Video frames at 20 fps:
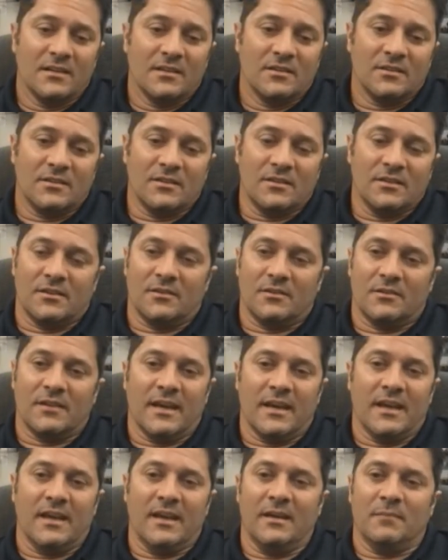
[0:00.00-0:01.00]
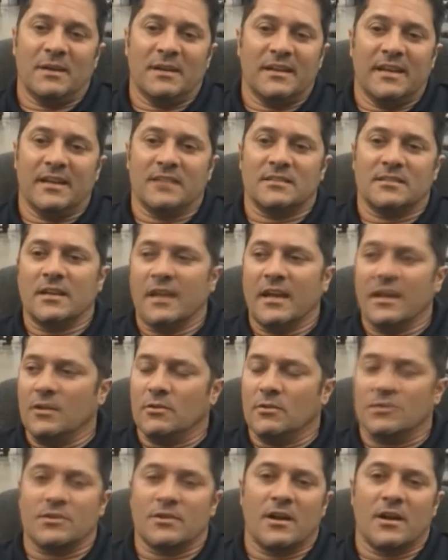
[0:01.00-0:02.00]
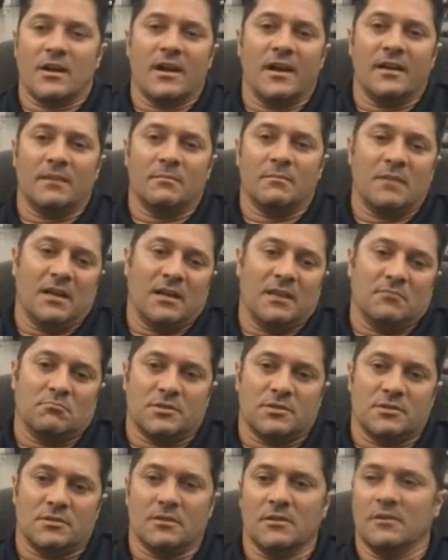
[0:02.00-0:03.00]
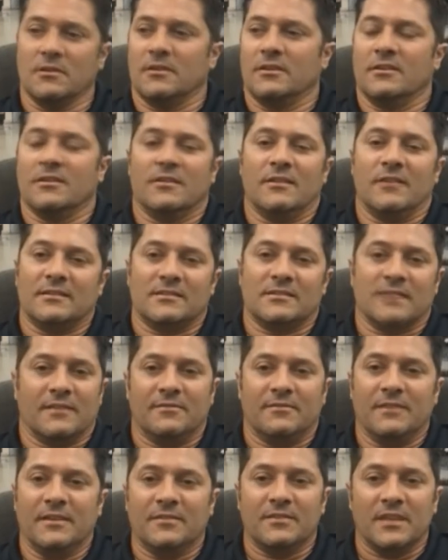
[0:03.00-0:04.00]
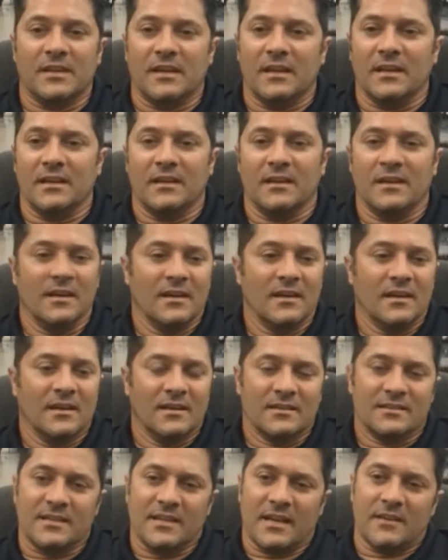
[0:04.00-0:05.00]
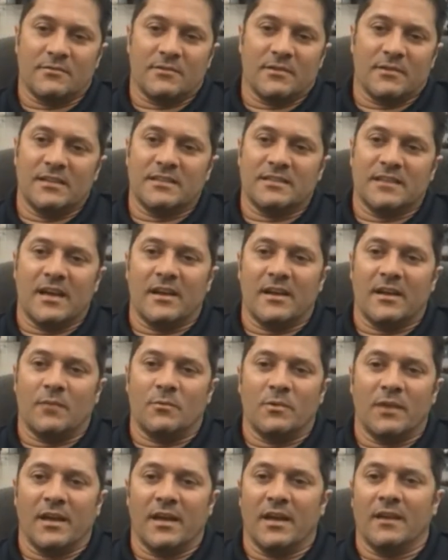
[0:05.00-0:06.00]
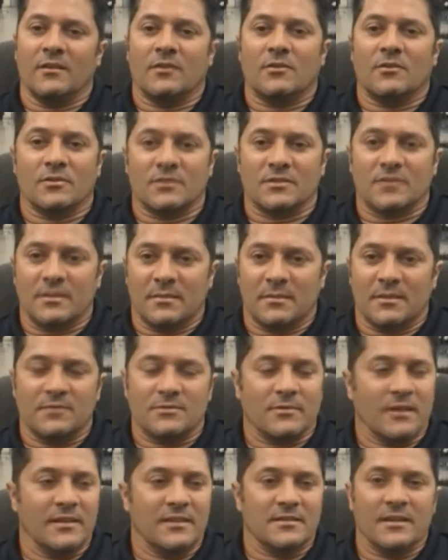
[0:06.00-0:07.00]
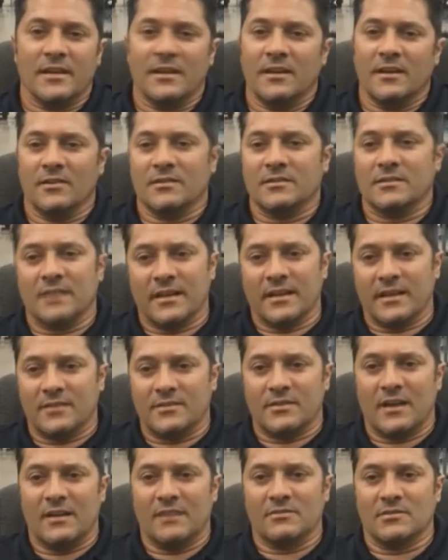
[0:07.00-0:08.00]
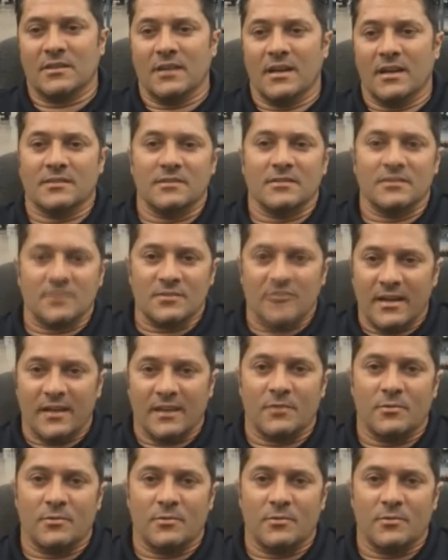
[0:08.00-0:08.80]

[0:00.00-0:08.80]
you know, hey, my dad said, hey, you want to try it? And I'm like, sure. You know, I was like 15. Second race out, I win. Of course, everybody's raising hell because I ain't got a driver's license, so I had to